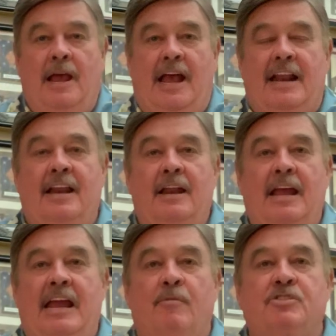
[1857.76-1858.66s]
and
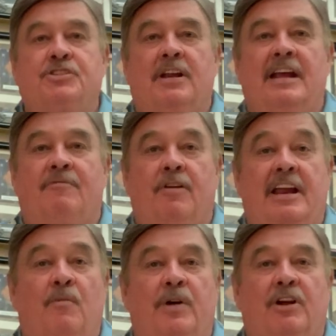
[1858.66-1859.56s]
he was delivered.
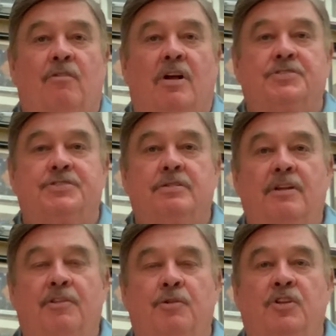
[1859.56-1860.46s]
He went across
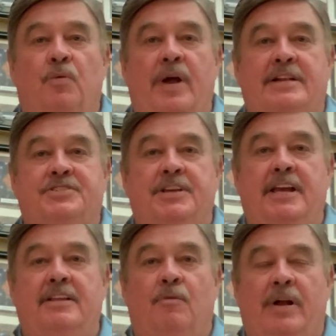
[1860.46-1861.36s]
through the Red
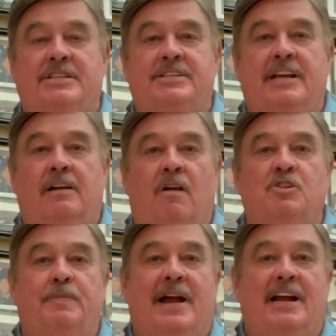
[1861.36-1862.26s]
Sea. The Red Sea
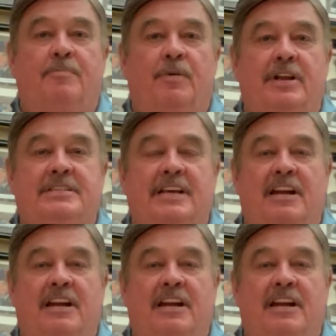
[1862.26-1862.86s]
closed back up on his